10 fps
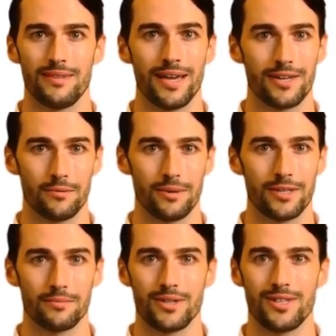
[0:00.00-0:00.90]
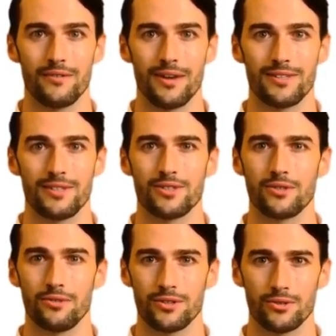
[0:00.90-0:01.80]
A company must have ethics
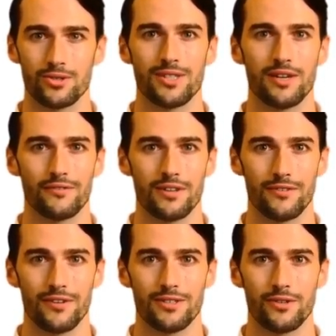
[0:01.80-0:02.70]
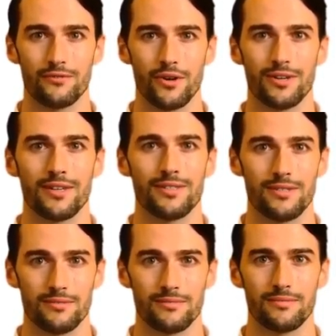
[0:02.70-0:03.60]
to produce safe and effective products.